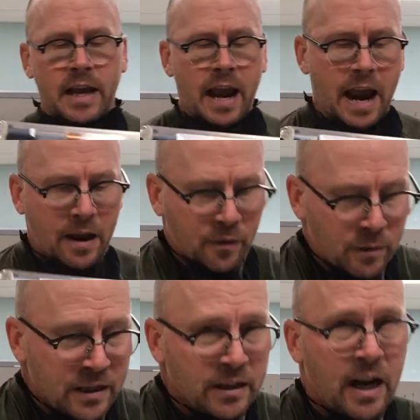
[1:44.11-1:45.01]
And the
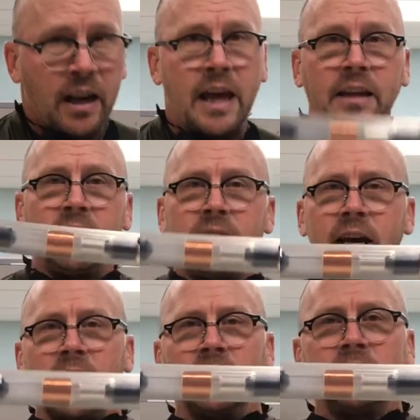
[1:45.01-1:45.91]
reason I like
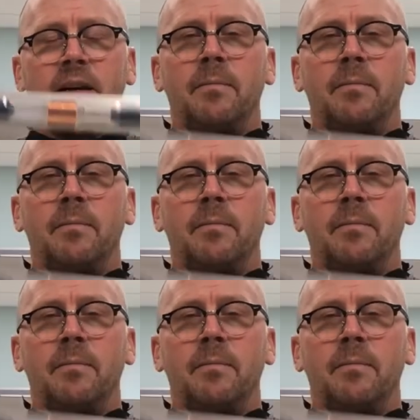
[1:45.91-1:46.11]
this